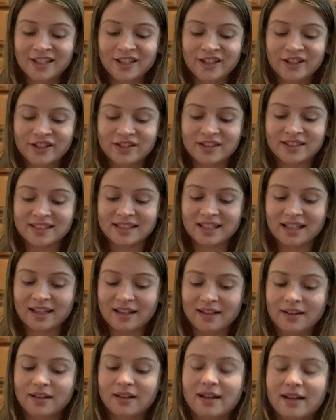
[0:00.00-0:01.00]
she said,
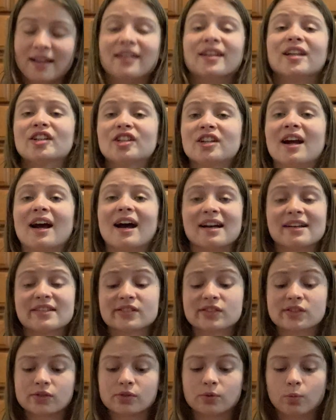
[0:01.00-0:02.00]
and then she
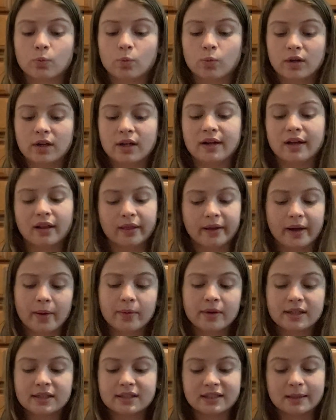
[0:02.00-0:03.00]
asks, would
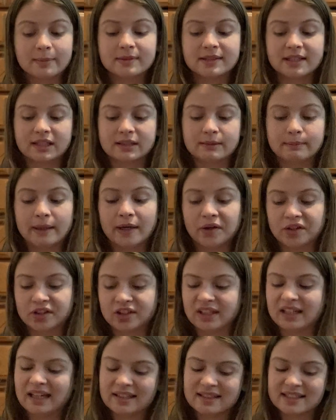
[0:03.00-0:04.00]
allowing same-sex marriage
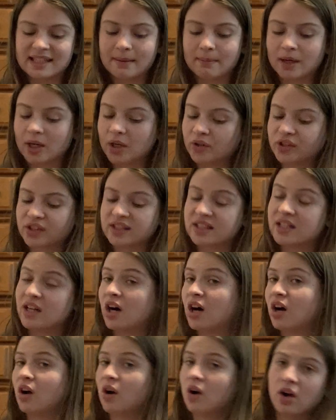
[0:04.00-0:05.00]
announce that marriage is
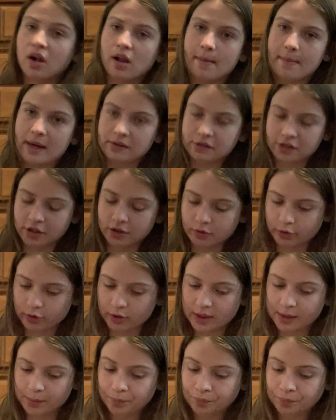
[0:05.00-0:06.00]
not all about
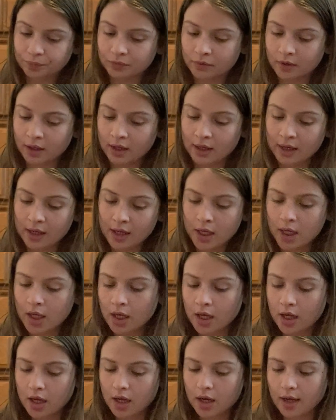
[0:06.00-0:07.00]
children?
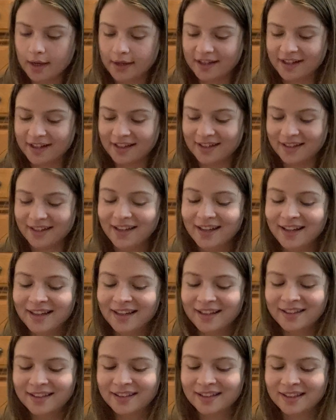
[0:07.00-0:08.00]
And
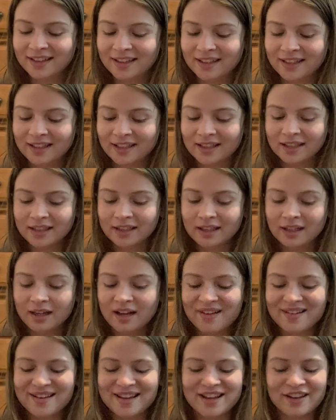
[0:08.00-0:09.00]

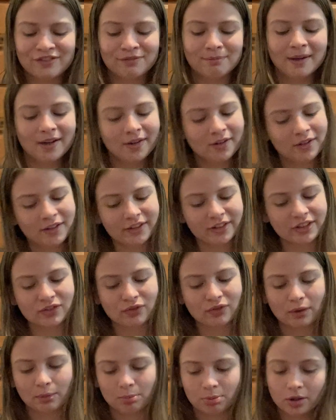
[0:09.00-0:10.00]
if marriage is
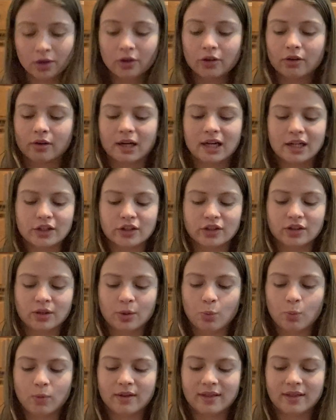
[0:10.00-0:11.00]
for
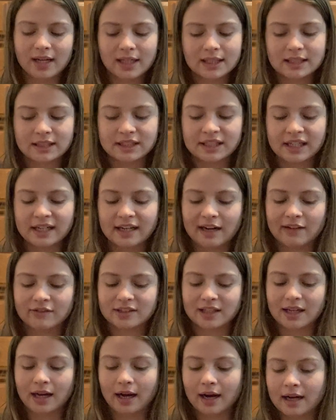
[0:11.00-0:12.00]
procreation, would that state have
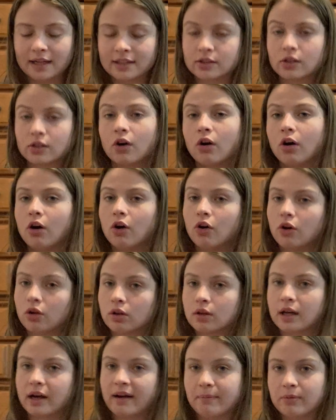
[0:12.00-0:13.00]
to ask all
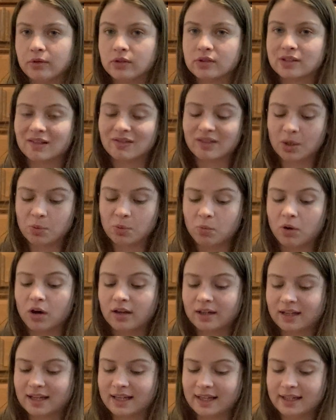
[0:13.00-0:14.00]
couples if they
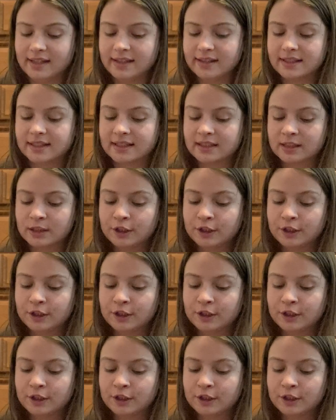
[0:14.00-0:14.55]
want kids?